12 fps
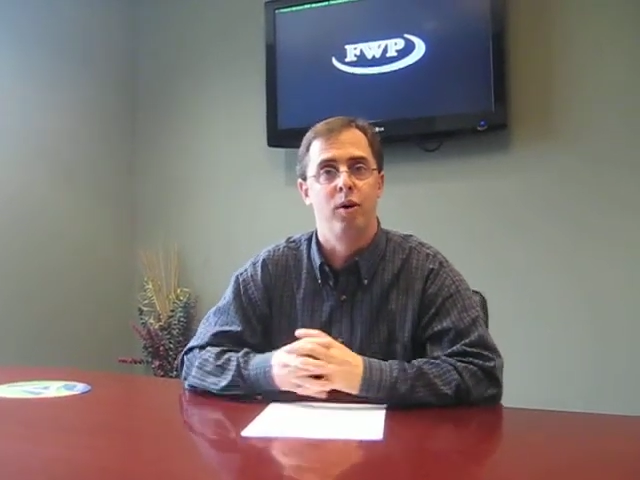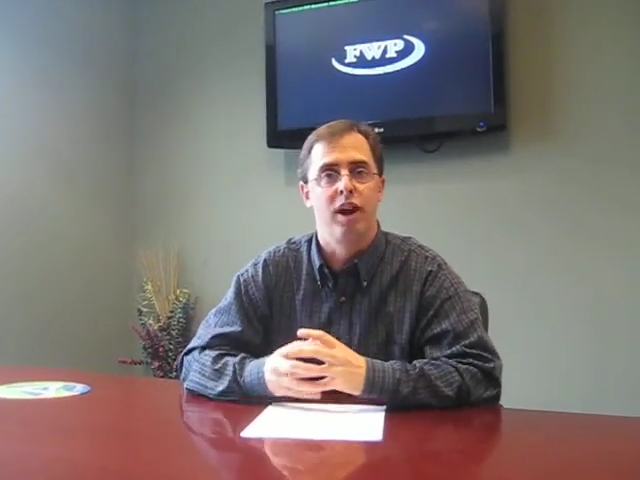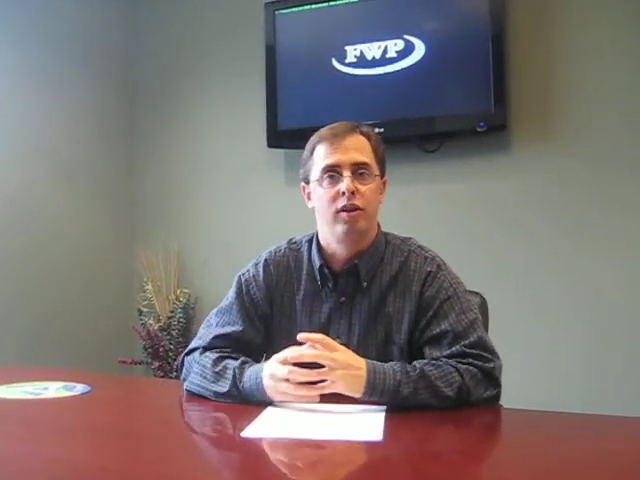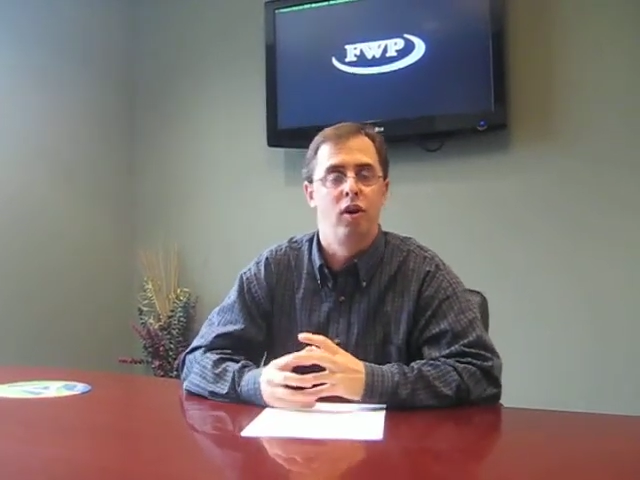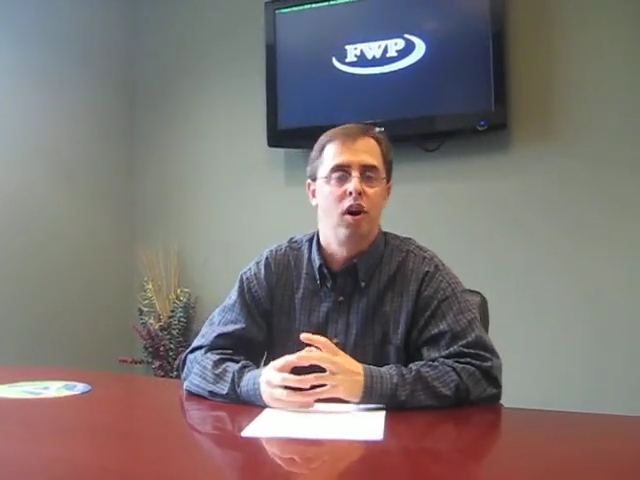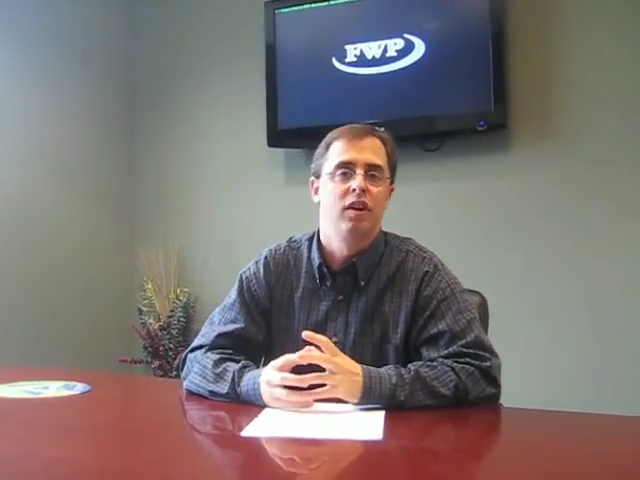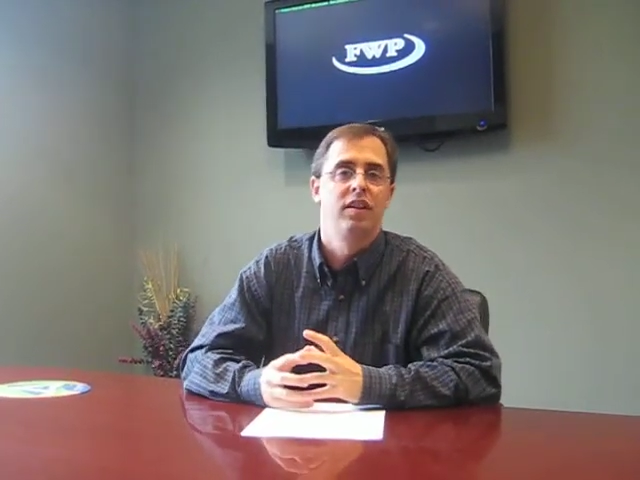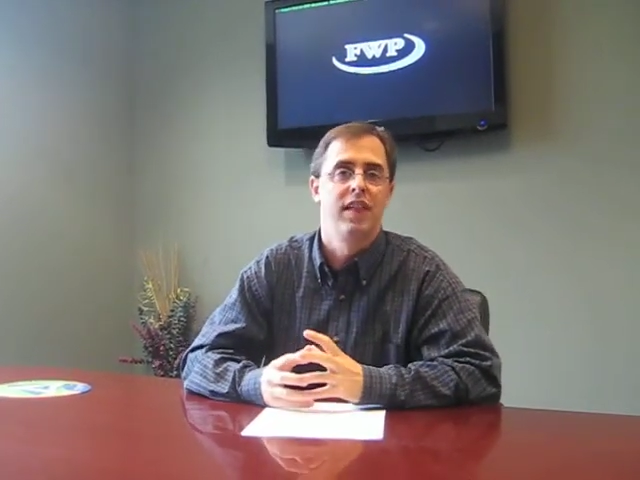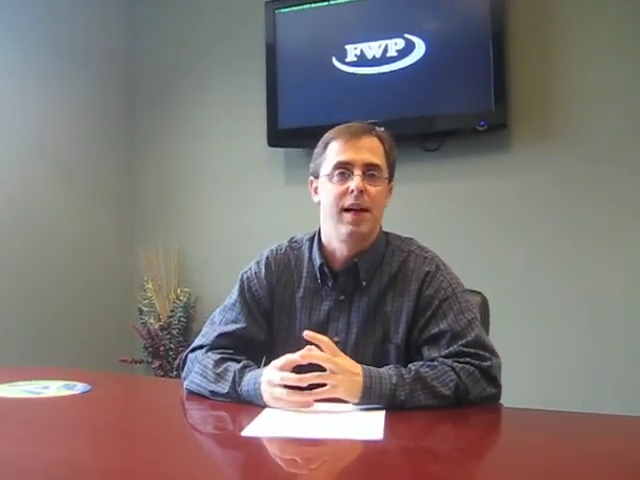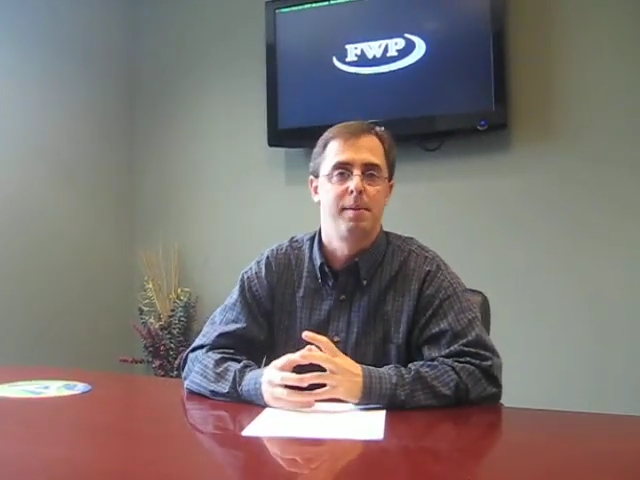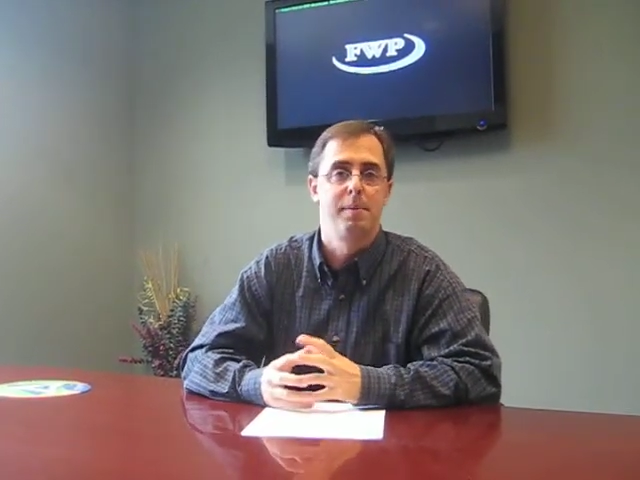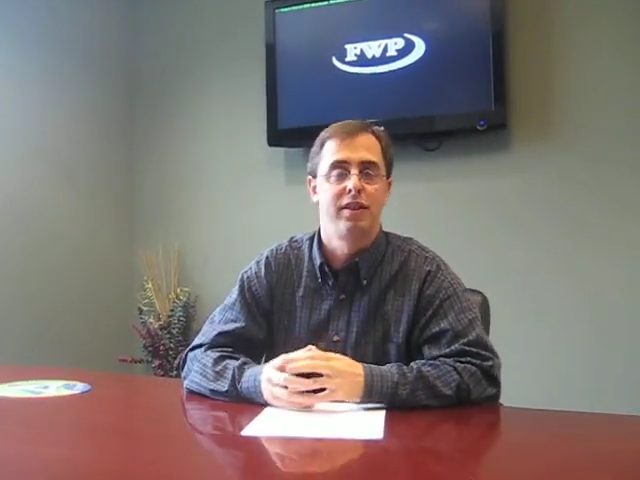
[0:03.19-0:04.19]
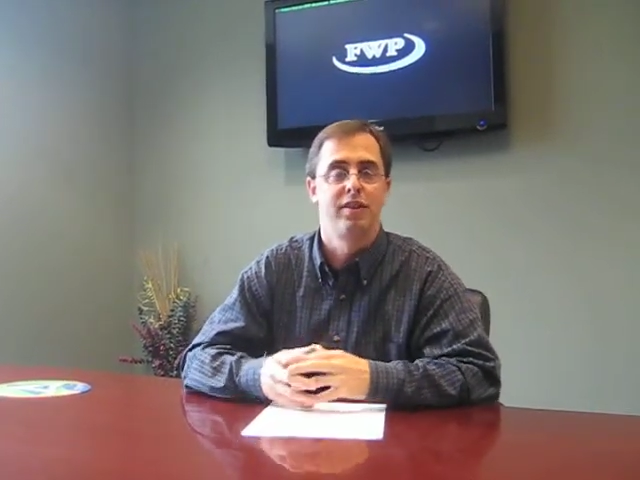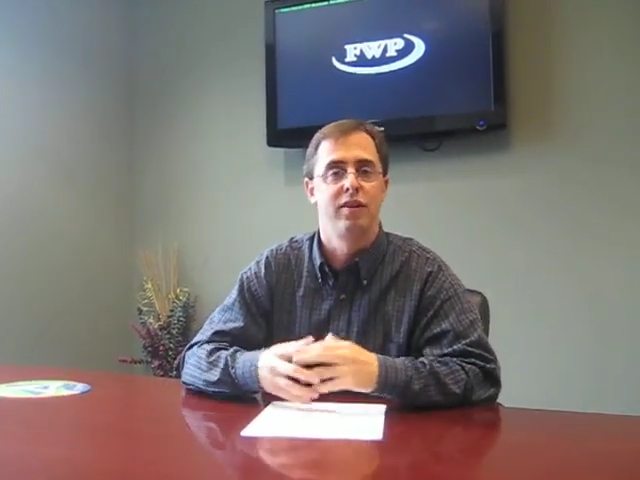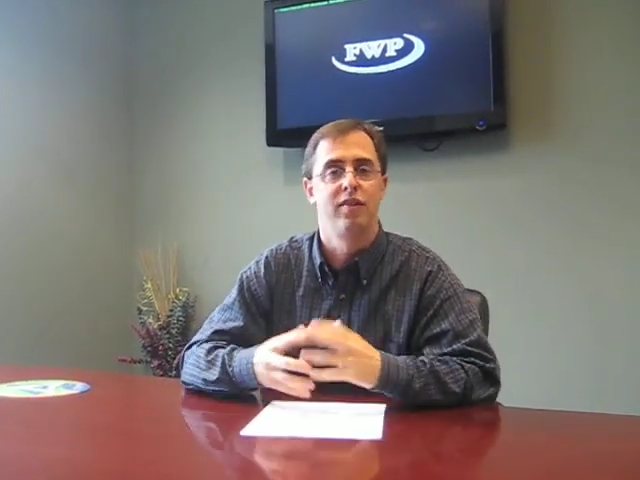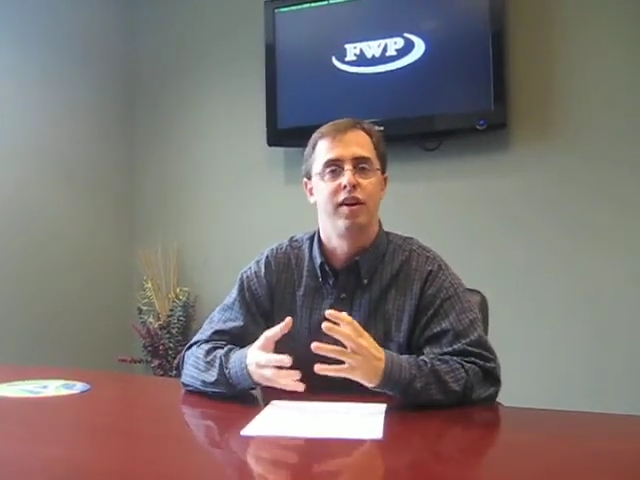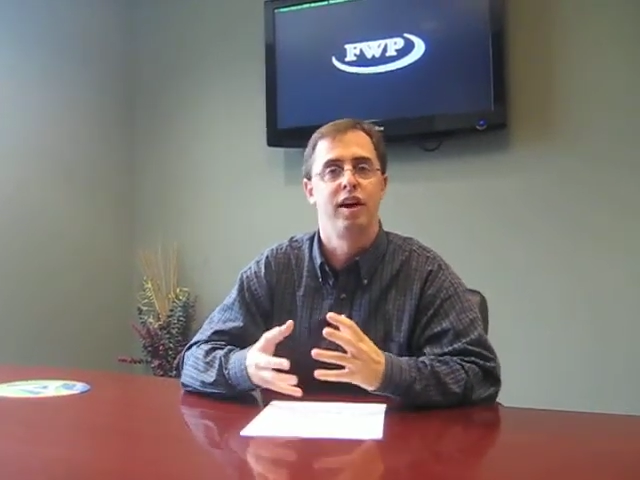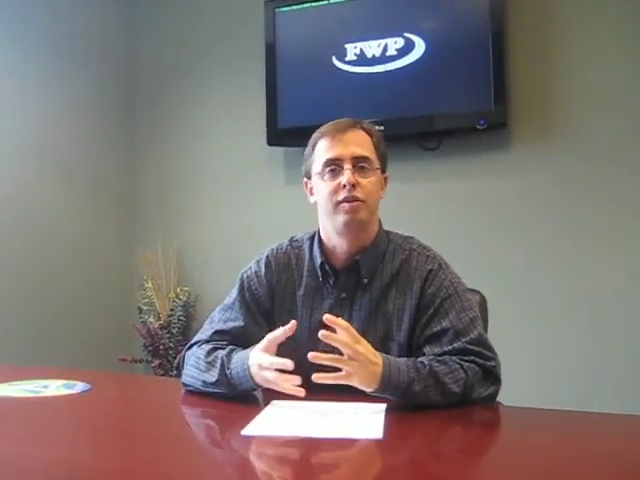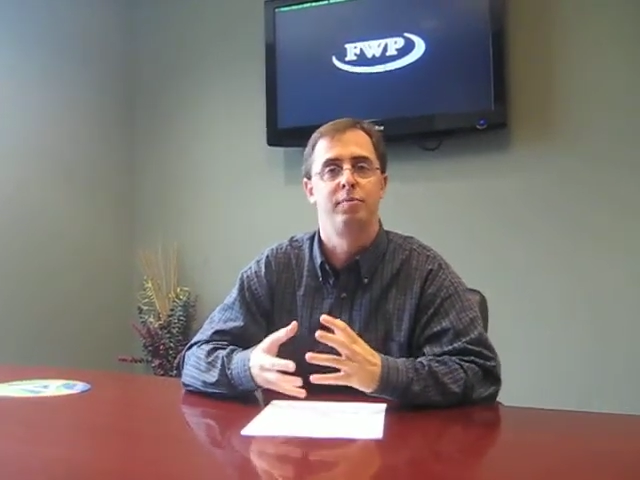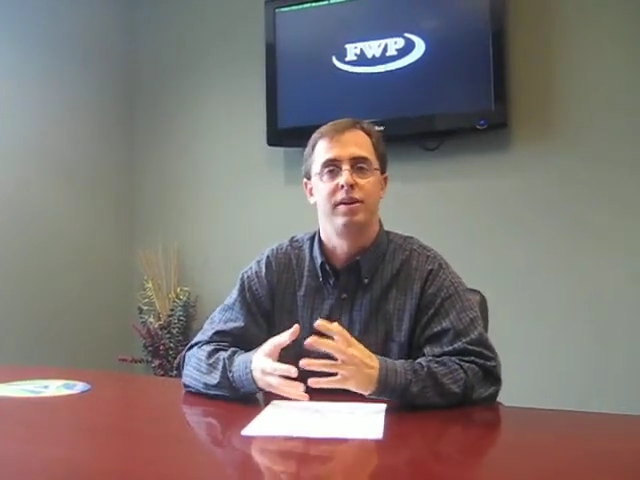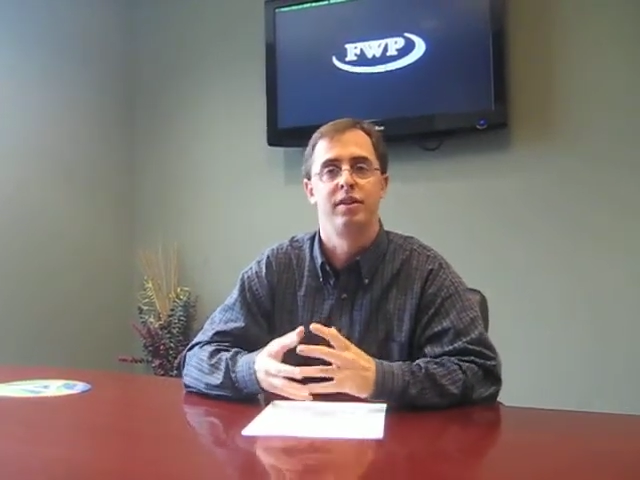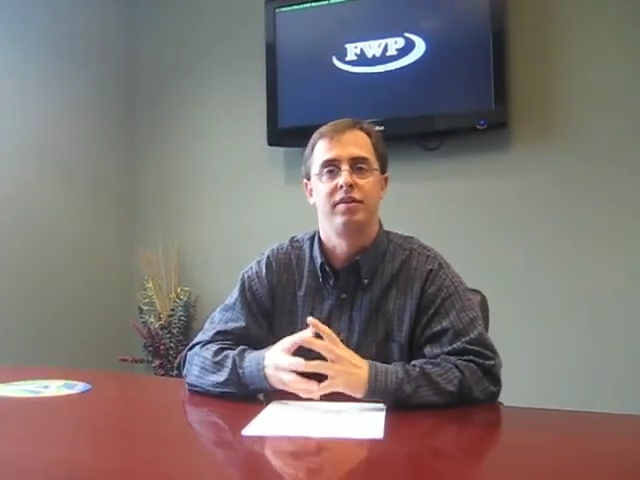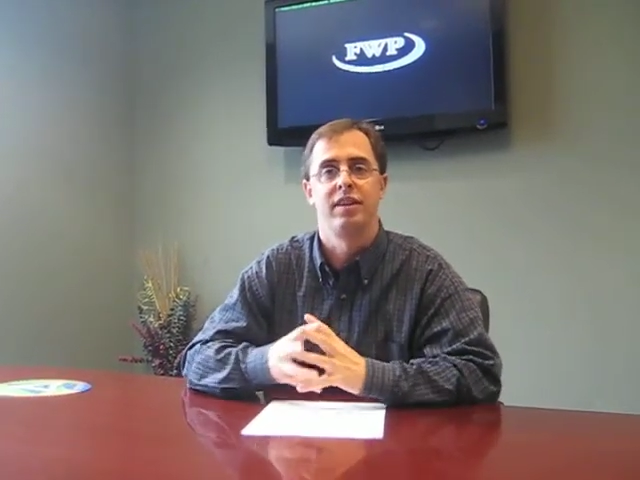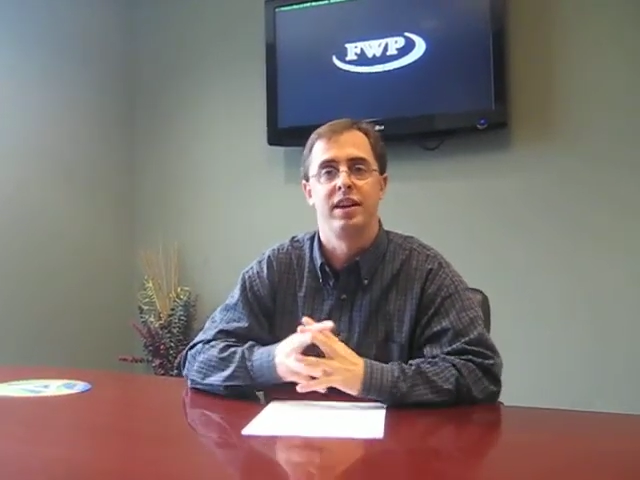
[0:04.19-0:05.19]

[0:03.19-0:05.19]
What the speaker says: when I talk to them about their investments